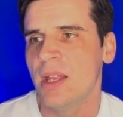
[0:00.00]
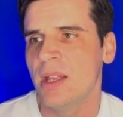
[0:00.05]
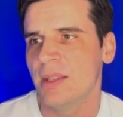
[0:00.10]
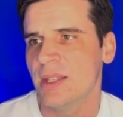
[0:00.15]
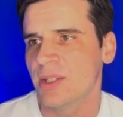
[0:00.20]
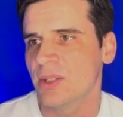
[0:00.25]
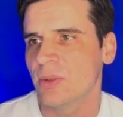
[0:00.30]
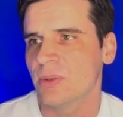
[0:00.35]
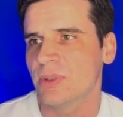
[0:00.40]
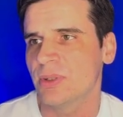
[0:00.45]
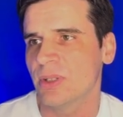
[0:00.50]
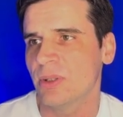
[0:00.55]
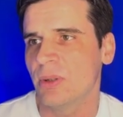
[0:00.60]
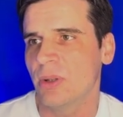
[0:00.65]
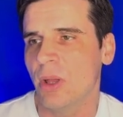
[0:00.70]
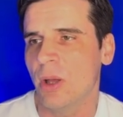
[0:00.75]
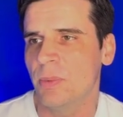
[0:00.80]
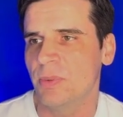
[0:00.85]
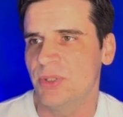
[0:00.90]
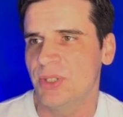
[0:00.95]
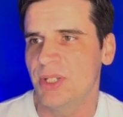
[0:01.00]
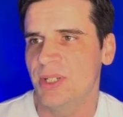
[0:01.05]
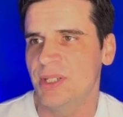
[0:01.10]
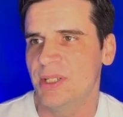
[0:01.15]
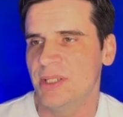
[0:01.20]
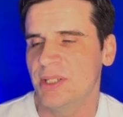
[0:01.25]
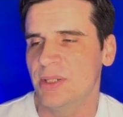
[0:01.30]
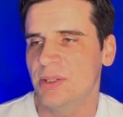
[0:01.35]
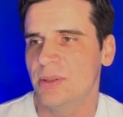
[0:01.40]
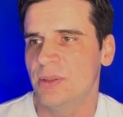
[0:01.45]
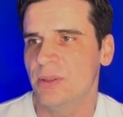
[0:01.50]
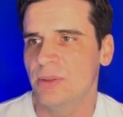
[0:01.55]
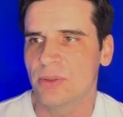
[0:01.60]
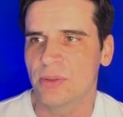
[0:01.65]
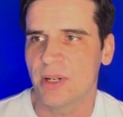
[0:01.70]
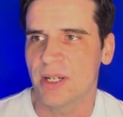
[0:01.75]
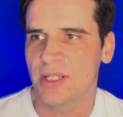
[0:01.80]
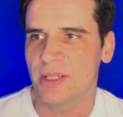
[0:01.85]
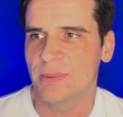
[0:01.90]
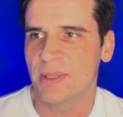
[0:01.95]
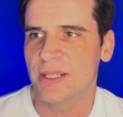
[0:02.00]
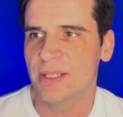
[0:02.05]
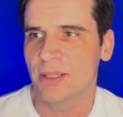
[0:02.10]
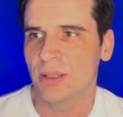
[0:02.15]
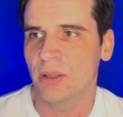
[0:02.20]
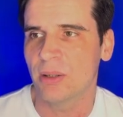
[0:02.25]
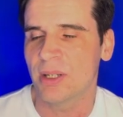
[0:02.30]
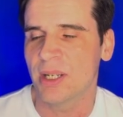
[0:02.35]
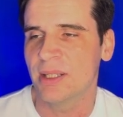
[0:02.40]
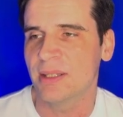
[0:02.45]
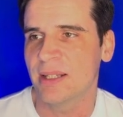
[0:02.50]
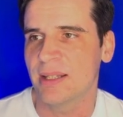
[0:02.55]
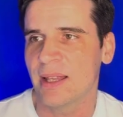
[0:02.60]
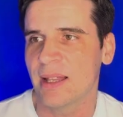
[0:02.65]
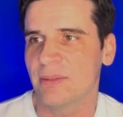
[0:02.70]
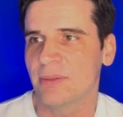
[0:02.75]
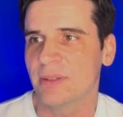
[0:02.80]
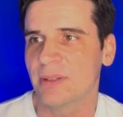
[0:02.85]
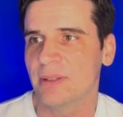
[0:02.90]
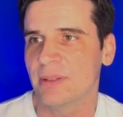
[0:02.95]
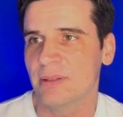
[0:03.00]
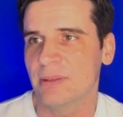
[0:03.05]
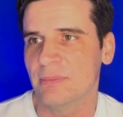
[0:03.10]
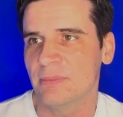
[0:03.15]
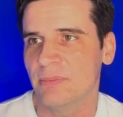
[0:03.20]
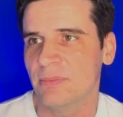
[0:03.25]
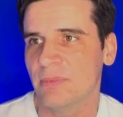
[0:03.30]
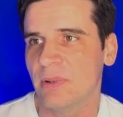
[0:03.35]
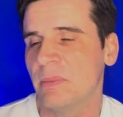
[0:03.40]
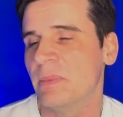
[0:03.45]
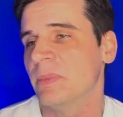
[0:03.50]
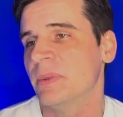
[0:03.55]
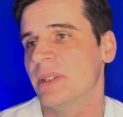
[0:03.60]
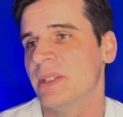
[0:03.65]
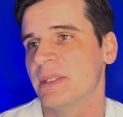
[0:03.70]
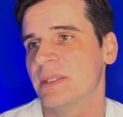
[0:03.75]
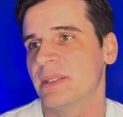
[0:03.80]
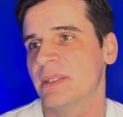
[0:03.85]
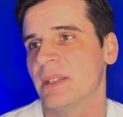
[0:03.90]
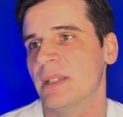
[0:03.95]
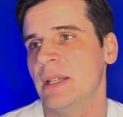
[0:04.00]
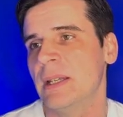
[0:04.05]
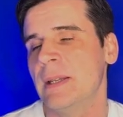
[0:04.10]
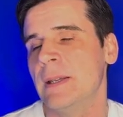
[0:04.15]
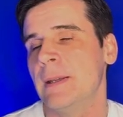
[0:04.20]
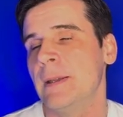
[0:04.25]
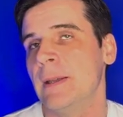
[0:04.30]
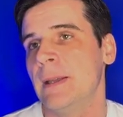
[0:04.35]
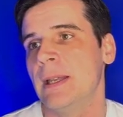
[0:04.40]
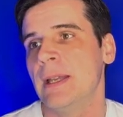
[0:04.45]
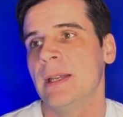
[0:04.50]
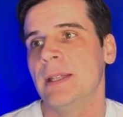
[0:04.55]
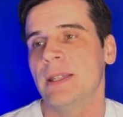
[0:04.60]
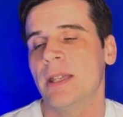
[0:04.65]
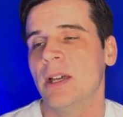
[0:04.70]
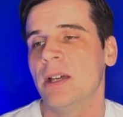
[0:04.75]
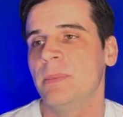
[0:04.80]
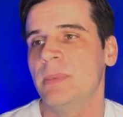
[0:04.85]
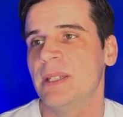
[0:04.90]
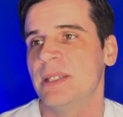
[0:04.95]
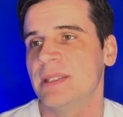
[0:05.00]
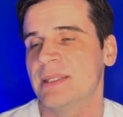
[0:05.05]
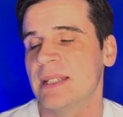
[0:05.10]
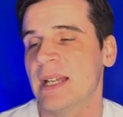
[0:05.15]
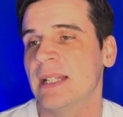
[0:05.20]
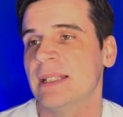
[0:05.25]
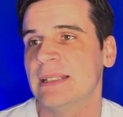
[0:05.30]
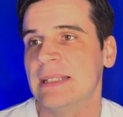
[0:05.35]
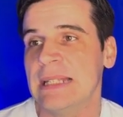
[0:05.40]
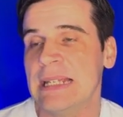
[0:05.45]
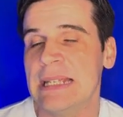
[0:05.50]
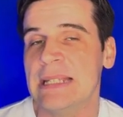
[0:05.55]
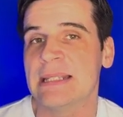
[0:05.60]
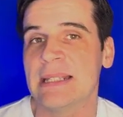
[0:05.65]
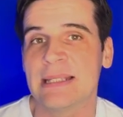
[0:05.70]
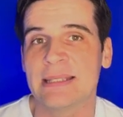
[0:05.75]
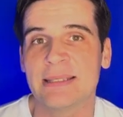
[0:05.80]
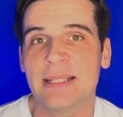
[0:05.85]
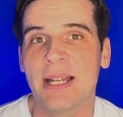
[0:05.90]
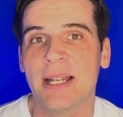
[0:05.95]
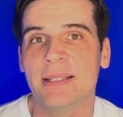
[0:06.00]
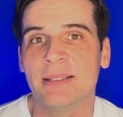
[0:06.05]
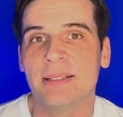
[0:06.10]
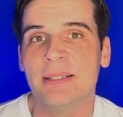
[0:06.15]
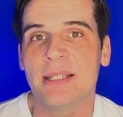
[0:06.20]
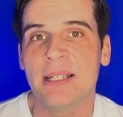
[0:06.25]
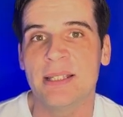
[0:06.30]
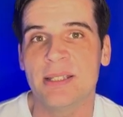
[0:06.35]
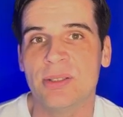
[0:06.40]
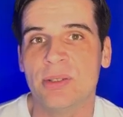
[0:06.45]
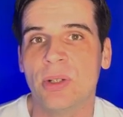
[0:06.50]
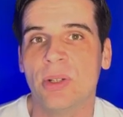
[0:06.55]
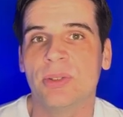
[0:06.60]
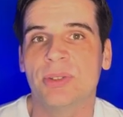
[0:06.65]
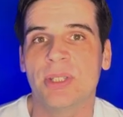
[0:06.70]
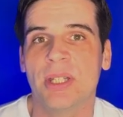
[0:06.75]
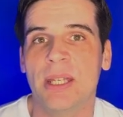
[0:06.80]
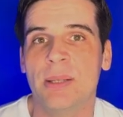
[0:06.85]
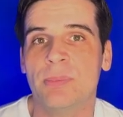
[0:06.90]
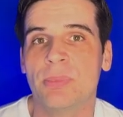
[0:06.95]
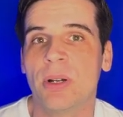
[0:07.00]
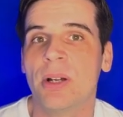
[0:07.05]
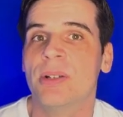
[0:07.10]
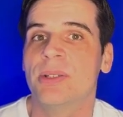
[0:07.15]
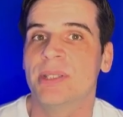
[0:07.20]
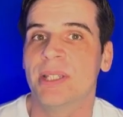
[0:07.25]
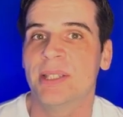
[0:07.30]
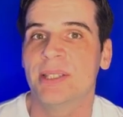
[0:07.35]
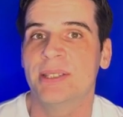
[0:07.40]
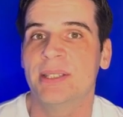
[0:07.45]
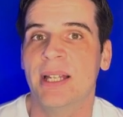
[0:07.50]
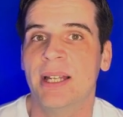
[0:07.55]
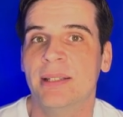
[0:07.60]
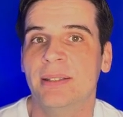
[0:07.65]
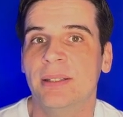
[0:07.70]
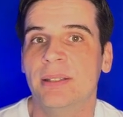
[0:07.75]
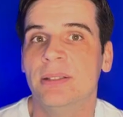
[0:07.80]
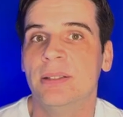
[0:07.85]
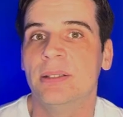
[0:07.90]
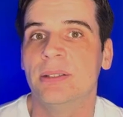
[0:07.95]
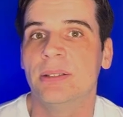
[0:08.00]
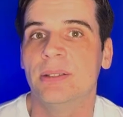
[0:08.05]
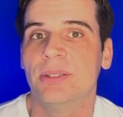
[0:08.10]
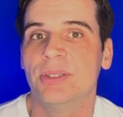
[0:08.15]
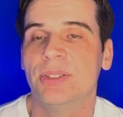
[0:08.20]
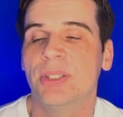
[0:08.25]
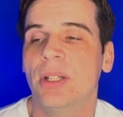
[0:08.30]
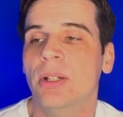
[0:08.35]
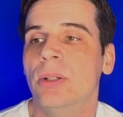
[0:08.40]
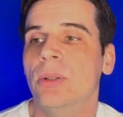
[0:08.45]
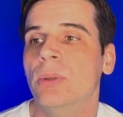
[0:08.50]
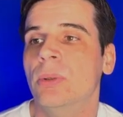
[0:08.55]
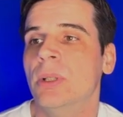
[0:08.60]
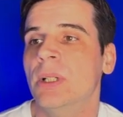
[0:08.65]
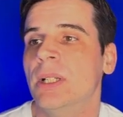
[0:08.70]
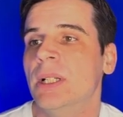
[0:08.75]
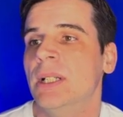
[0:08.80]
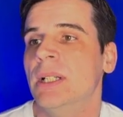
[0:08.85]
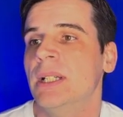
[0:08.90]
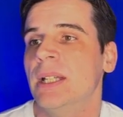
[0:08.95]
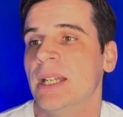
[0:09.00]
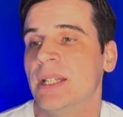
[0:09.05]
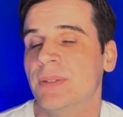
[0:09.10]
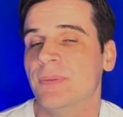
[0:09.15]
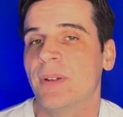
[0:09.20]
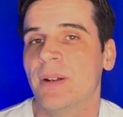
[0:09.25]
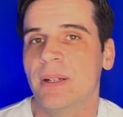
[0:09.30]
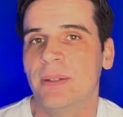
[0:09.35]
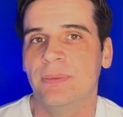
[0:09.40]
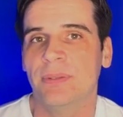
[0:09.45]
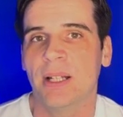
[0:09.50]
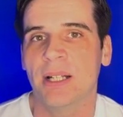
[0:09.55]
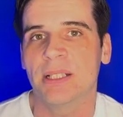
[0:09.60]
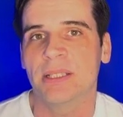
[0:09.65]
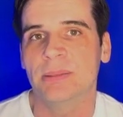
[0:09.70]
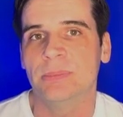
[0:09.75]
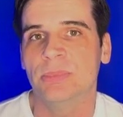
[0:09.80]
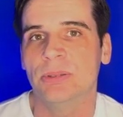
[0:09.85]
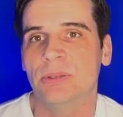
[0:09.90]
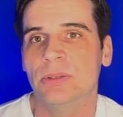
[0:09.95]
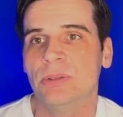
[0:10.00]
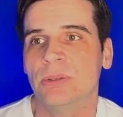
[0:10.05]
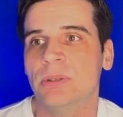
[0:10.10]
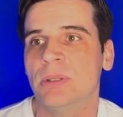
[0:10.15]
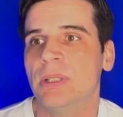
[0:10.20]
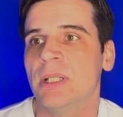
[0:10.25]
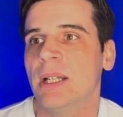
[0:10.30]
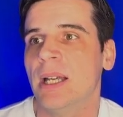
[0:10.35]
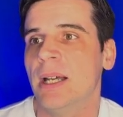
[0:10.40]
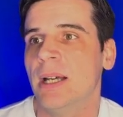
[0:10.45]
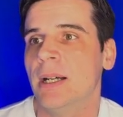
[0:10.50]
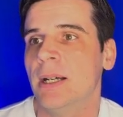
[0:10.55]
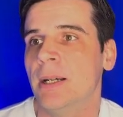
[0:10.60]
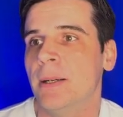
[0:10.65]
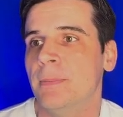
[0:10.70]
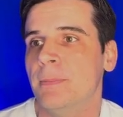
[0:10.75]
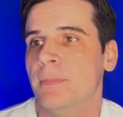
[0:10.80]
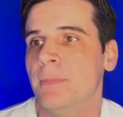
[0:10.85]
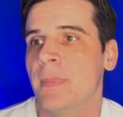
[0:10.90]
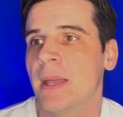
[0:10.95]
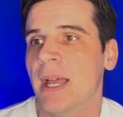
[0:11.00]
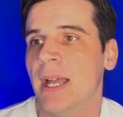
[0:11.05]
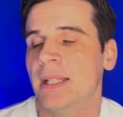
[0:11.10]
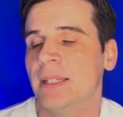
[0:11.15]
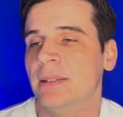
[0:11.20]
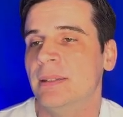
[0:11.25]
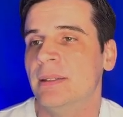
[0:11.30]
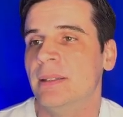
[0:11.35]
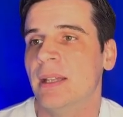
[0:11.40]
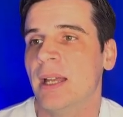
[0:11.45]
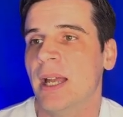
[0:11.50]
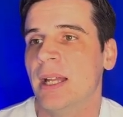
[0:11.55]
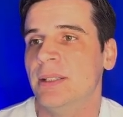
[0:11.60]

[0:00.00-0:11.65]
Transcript: There's also an opportunity to create some interlocking. Now, remember this: the Hermes standard is a standard; it's not a process standard. So it's very flexible, and